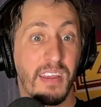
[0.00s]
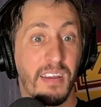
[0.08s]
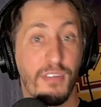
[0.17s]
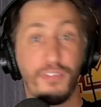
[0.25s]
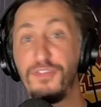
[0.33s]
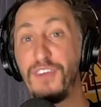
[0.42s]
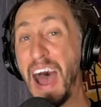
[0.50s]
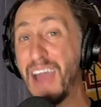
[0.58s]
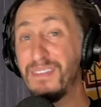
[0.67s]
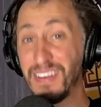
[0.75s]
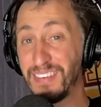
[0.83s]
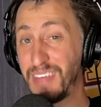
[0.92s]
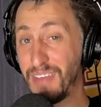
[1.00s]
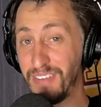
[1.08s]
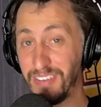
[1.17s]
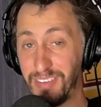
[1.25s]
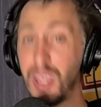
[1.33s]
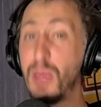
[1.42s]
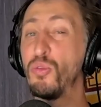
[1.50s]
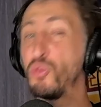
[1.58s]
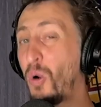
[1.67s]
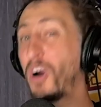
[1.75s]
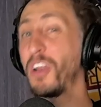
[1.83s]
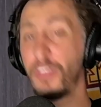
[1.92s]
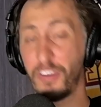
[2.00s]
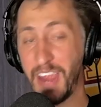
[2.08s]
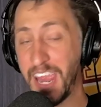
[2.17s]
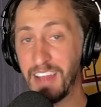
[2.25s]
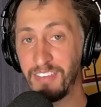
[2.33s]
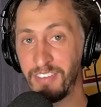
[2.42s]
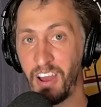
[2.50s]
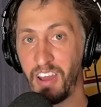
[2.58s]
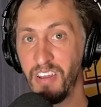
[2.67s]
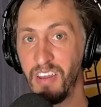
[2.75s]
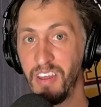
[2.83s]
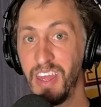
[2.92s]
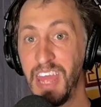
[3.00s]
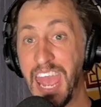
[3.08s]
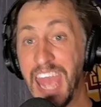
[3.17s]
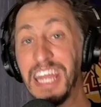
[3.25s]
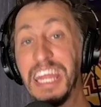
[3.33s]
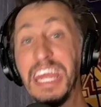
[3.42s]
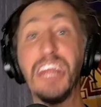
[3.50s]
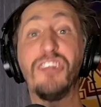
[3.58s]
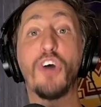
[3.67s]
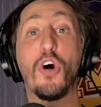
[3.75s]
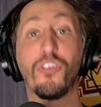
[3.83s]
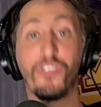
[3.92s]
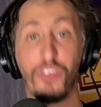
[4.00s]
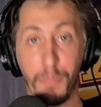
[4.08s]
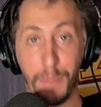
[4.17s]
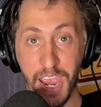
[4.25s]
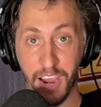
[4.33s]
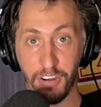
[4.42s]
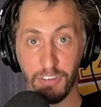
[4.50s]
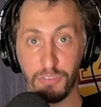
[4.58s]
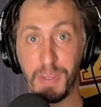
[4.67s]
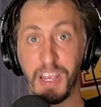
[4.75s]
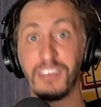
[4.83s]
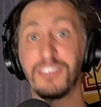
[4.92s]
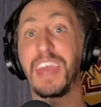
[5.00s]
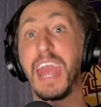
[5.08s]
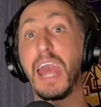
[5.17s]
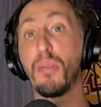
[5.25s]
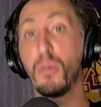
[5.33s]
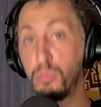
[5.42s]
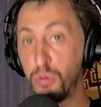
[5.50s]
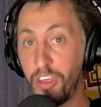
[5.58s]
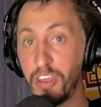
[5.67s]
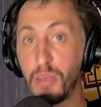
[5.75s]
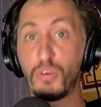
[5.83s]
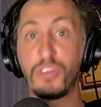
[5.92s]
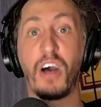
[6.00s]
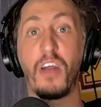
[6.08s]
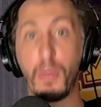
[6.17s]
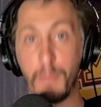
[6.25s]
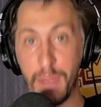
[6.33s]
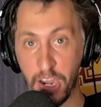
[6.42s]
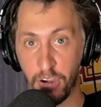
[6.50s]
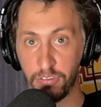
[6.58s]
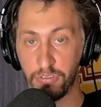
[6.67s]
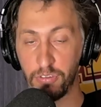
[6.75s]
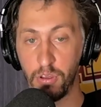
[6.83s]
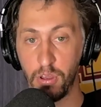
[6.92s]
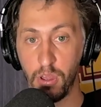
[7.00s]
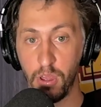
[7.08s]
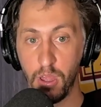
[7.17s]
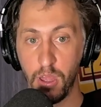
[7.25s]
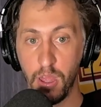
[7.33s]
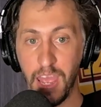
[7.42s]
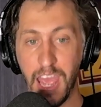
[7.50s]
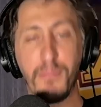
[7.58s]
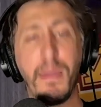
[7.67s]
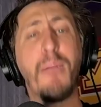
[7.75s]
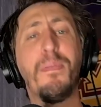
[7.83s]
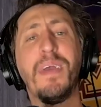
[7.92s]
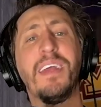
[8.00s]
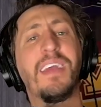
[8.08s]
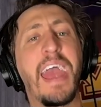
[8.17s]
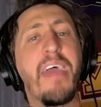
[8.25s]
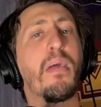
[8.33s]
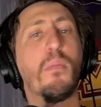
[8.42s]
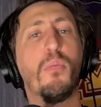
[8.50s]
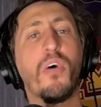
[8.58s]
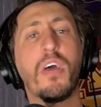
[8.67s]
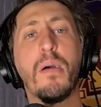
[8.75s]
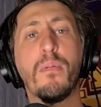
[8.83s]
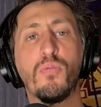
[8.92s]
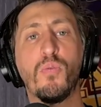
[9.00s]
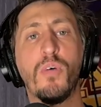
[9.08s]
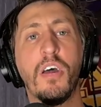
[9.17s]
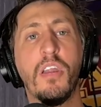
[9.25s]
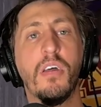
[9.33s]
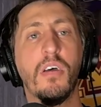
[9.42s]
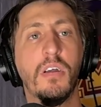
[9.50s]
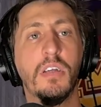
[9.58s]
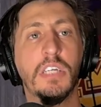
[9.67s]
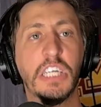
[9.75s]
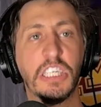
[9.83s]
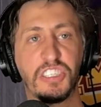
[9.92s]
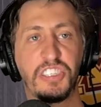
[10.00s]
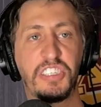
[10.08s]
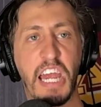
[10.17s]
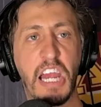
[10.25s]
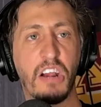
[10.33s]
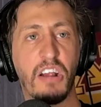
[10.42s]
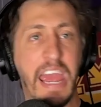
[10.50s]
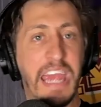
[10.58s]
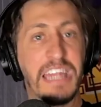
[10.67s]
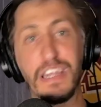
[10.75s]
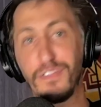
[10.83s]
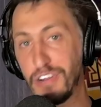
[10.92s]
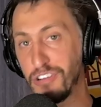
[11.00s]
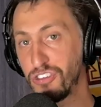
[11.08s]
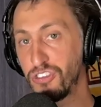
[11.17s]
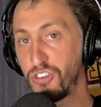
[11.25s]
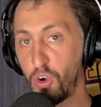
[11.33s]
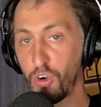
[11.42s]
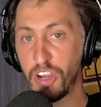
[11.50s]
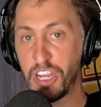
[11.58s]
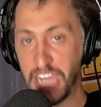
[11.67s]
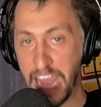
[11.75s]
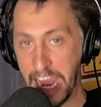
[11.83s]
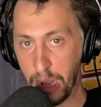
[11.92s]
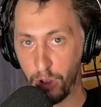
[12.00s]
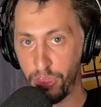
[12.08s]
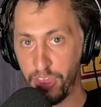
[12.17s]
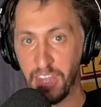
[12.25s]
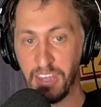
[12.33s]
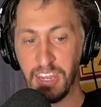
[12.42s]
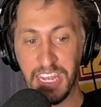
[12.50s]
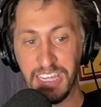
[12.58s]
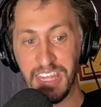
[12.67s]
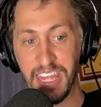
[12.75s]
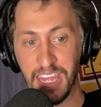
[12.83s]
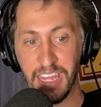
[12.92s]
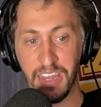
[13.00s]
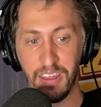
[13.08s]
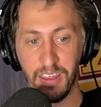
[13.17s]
5 to 7 teams wanted their hands on. And he chose the Bears because Caleb Williams was on the Bears. And maybe Caleb Williams would share a different story now than he did